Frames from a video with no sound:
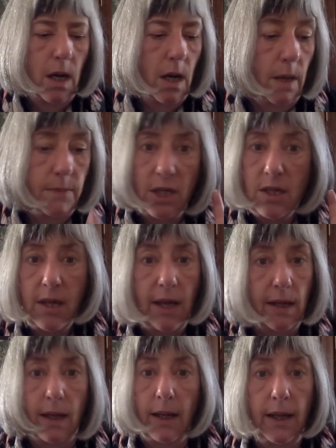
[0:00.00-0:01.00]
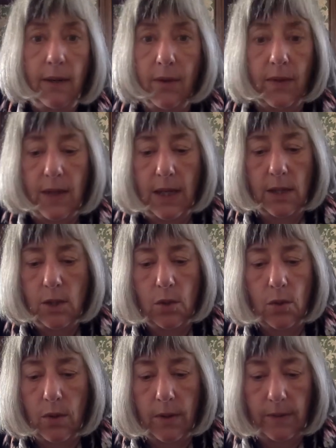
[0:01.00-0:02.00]
I'm just going to leave it there,
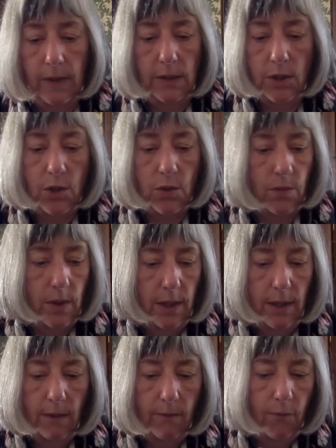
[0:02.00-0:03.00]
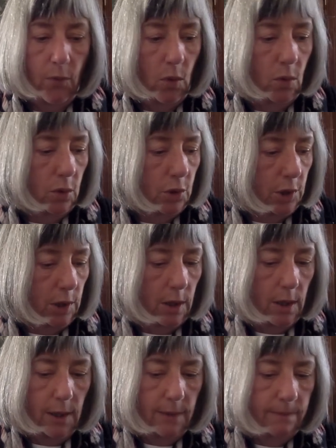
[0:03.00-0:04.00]
Taurus. That's your reading for
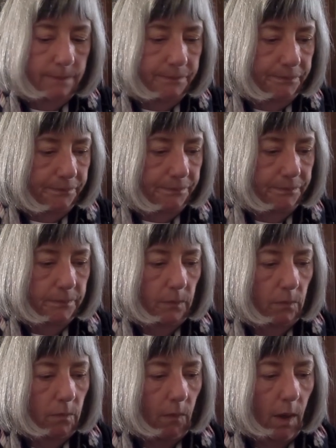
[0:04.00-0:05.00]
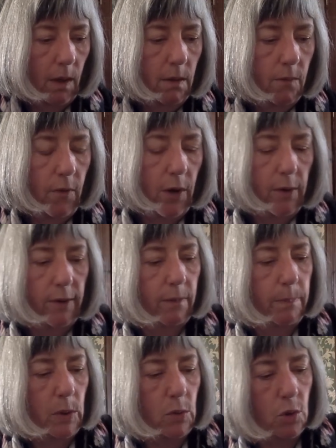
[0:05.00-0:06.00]
July. Very
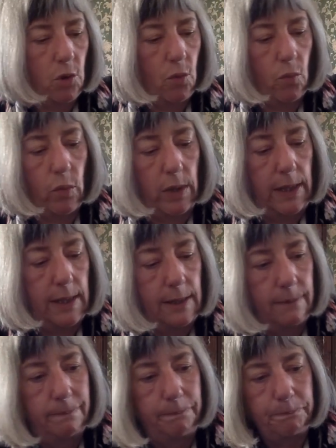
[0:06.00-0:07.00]
spiritual reading.